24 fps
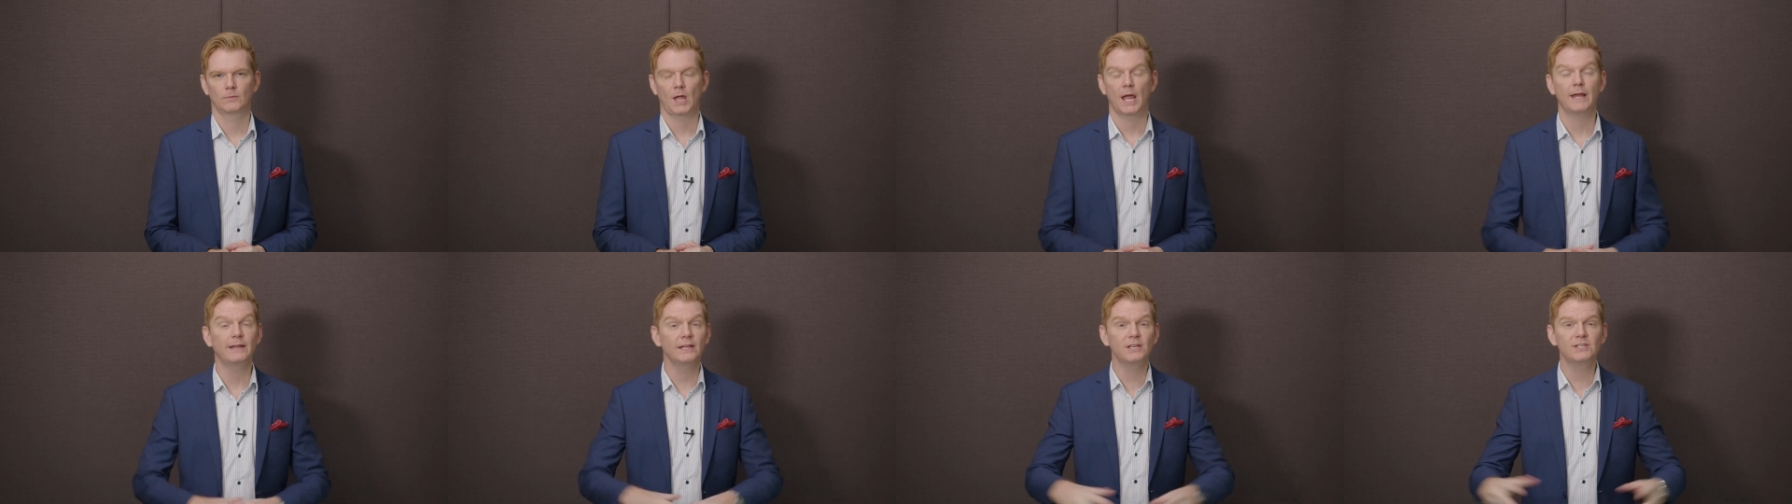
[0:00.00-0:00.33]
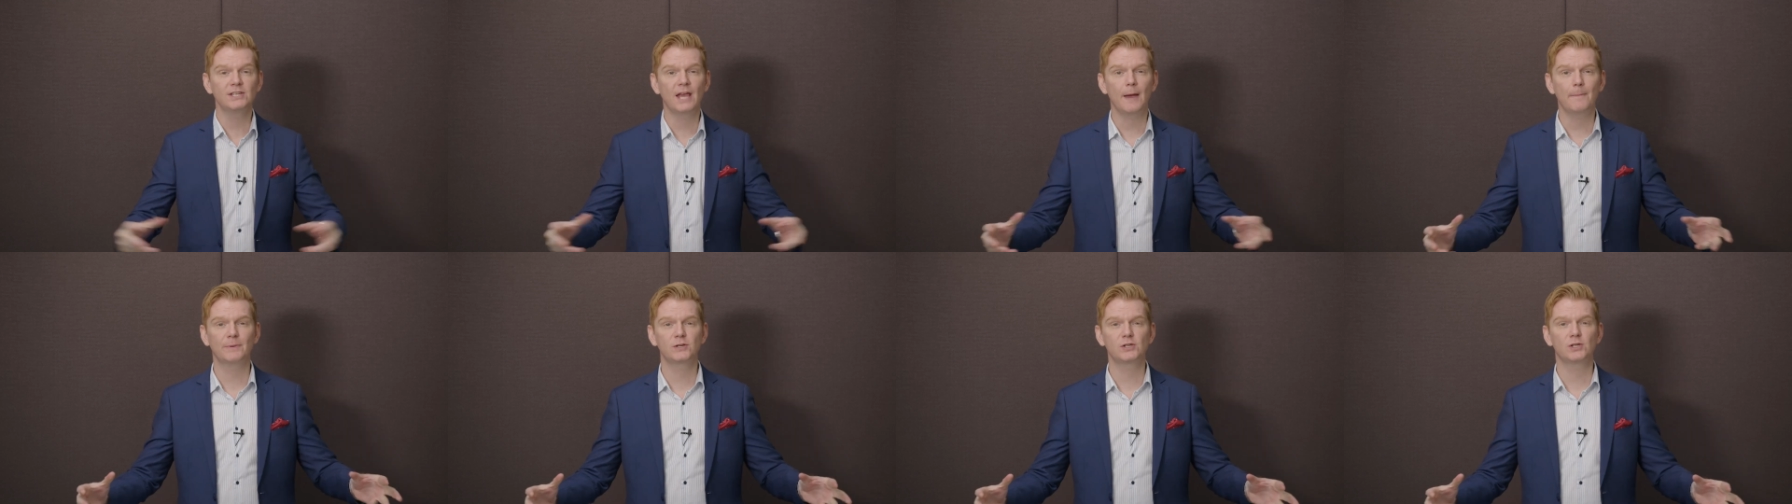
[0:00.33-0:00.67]
In this
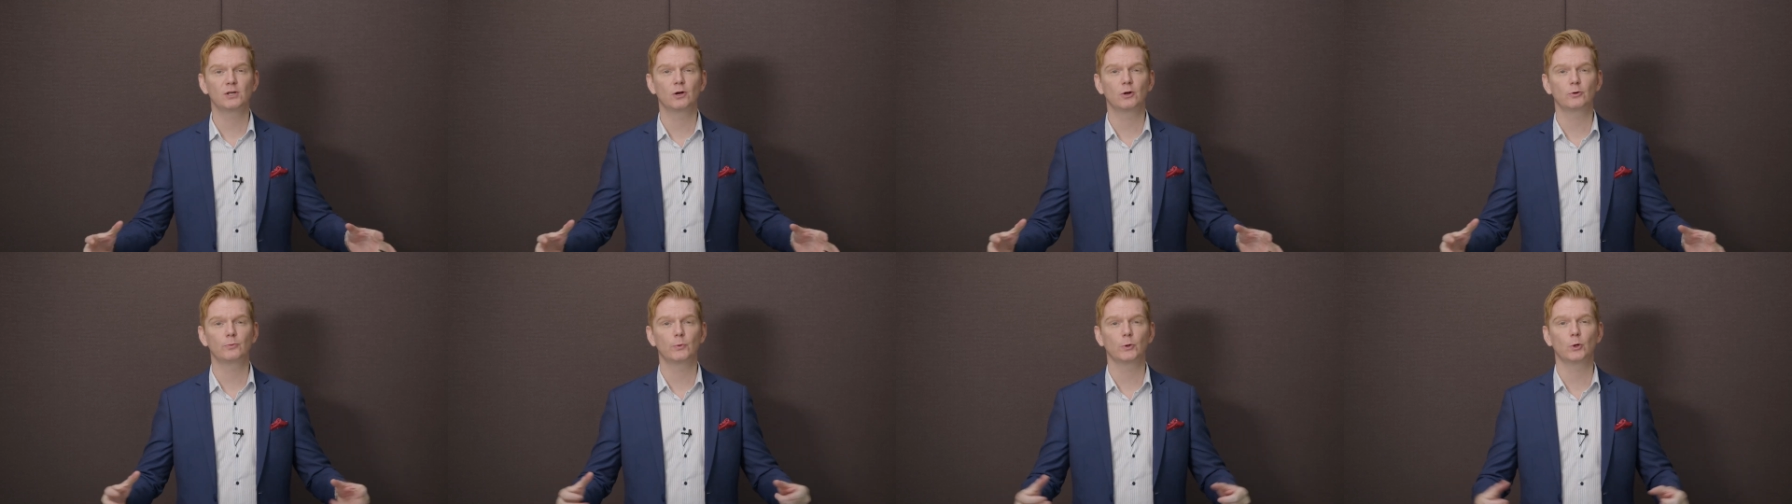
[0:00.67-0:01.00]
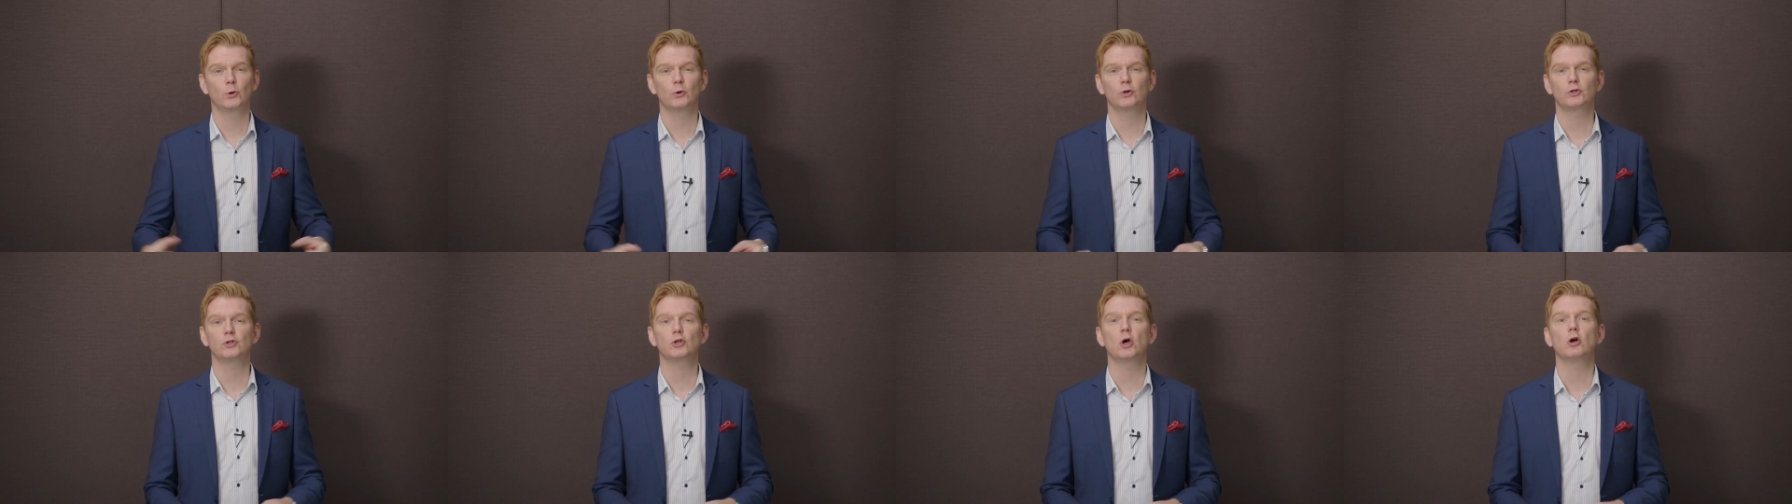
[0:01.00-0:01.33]
episode, we're
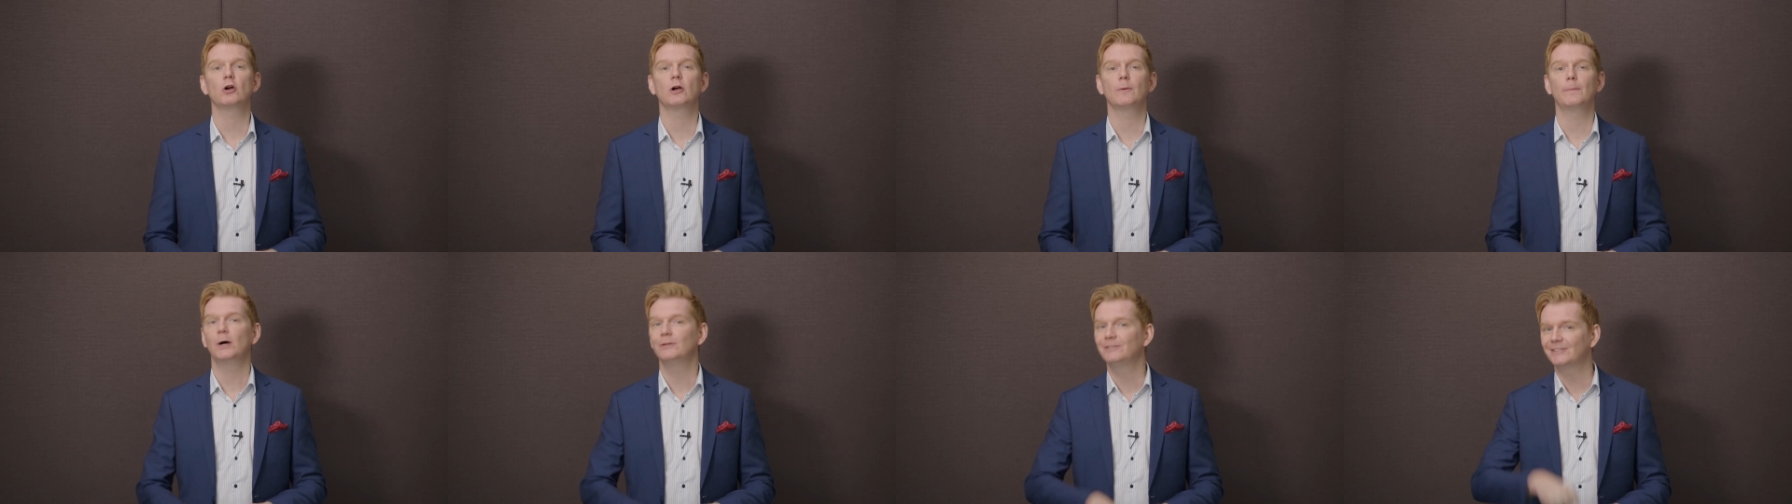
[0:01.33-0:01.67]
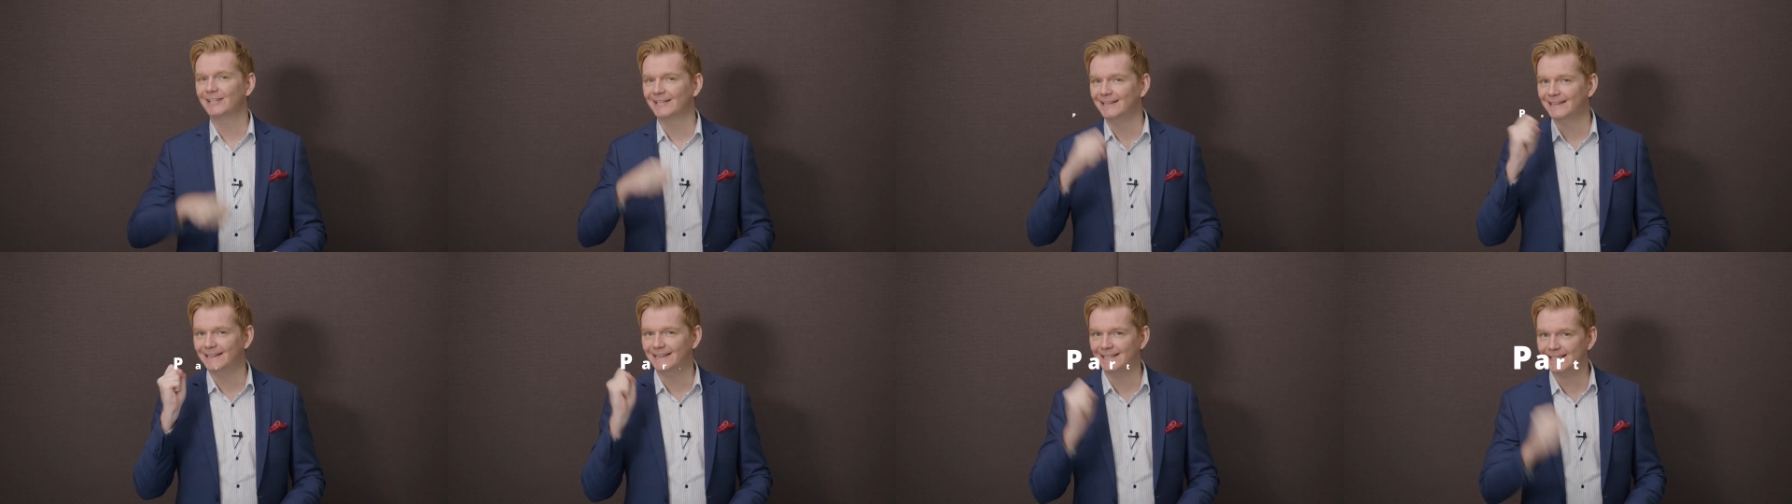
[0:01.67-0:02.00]
going to talk about
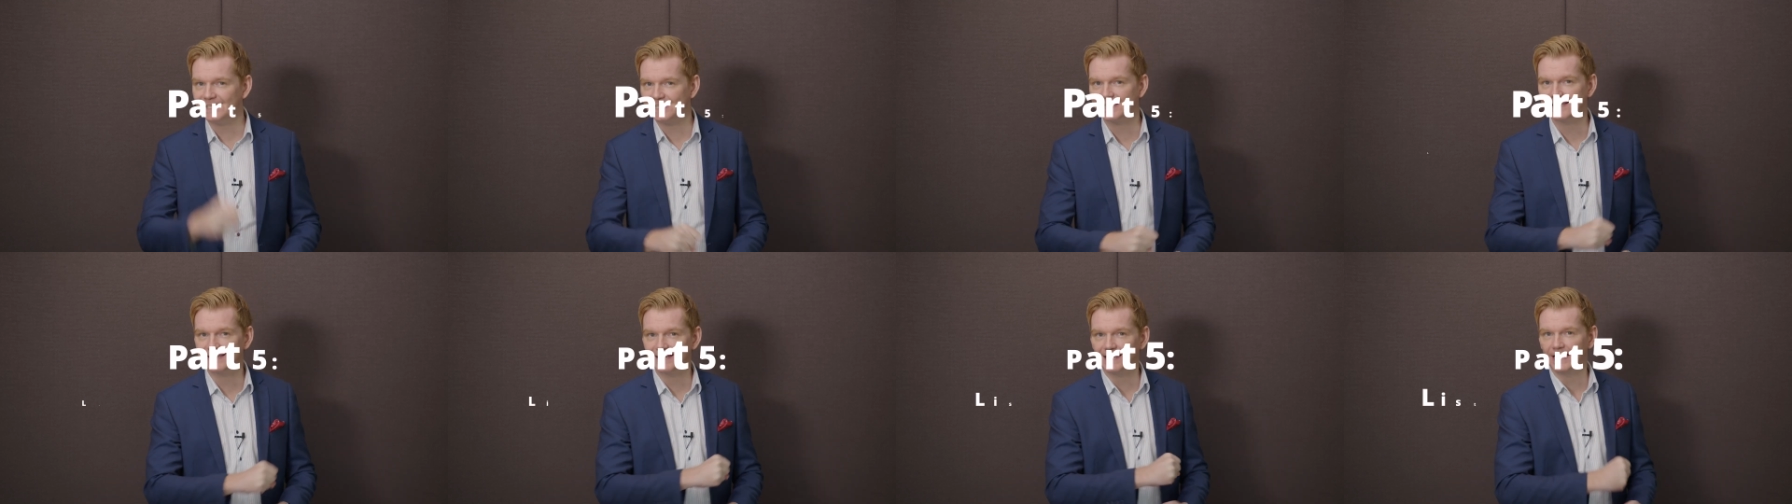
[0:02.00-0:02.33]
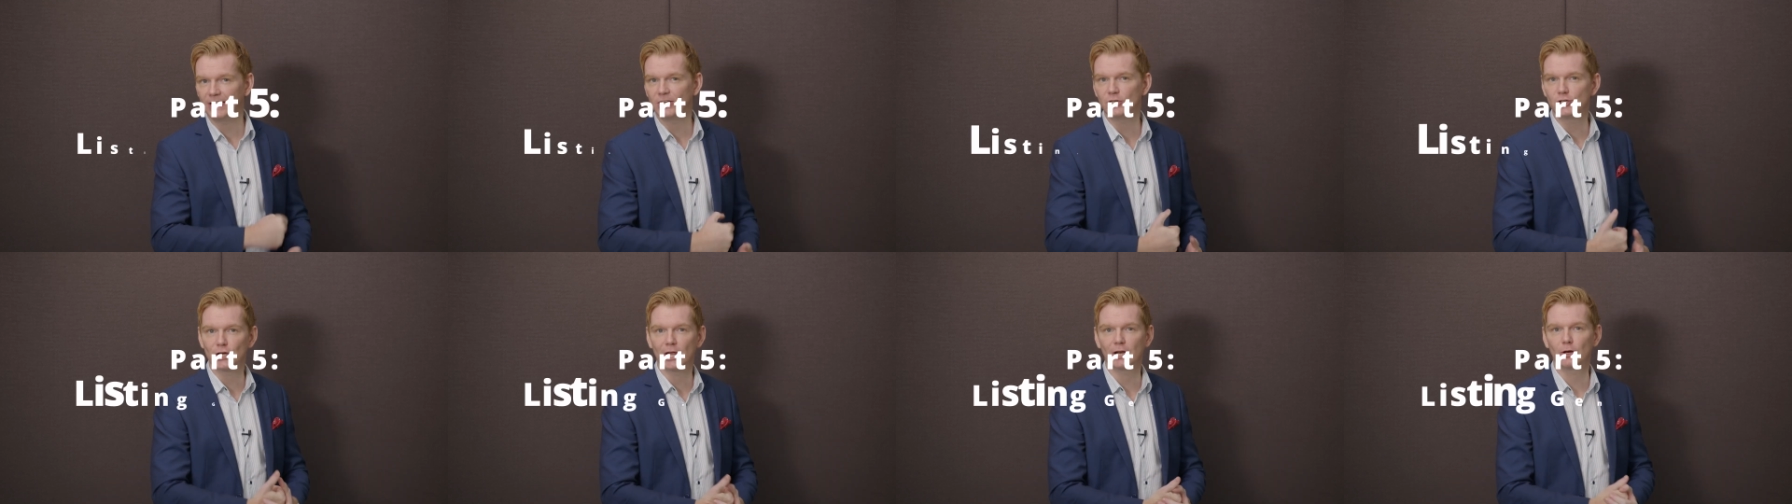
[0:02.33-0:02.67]
the
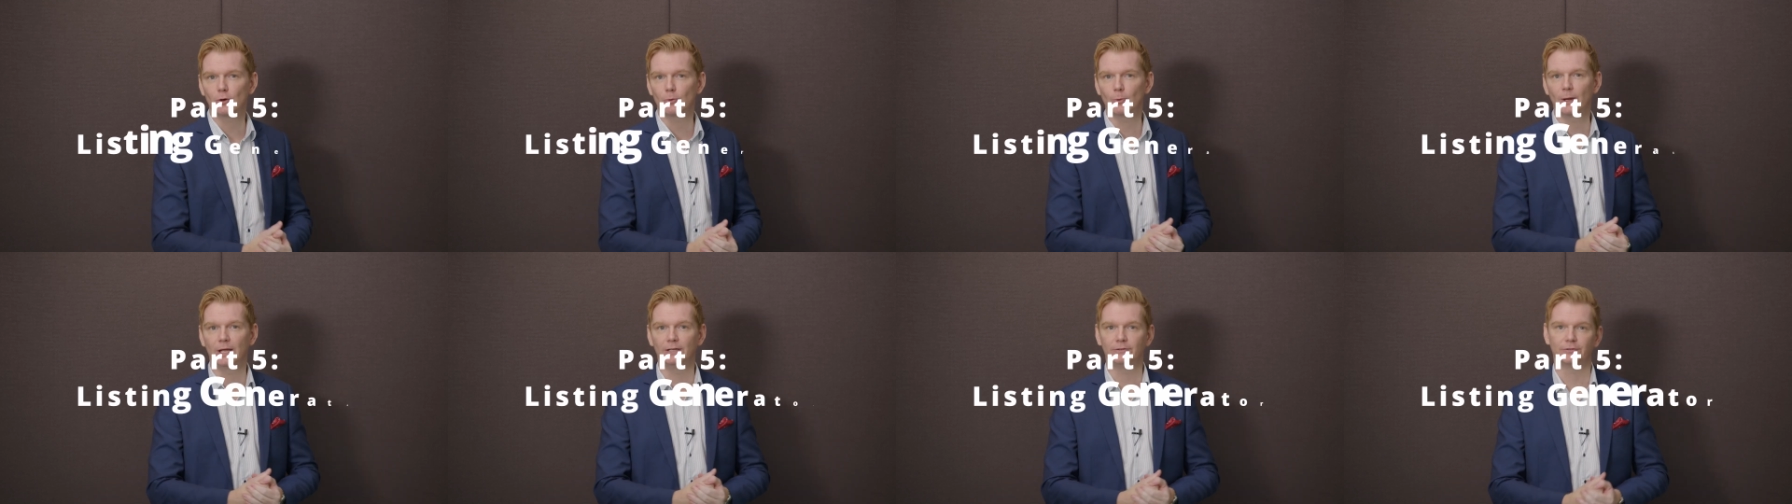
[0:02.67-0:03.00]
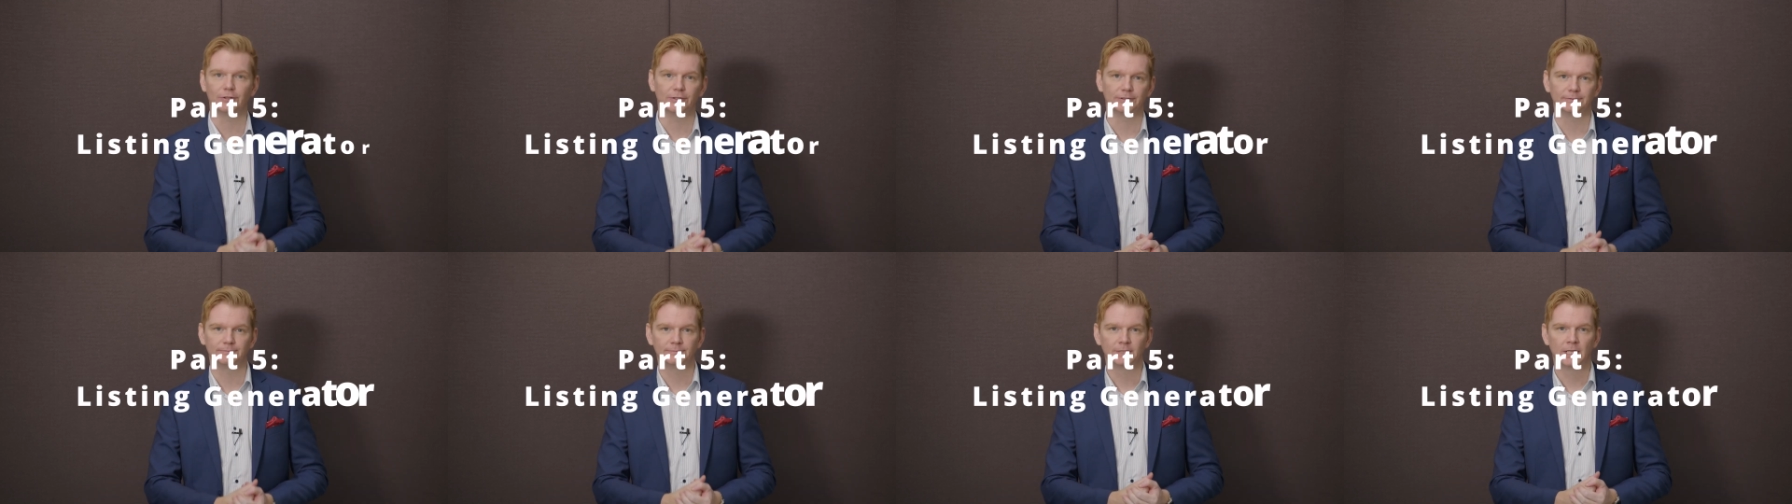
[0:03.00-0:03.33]
listing generator.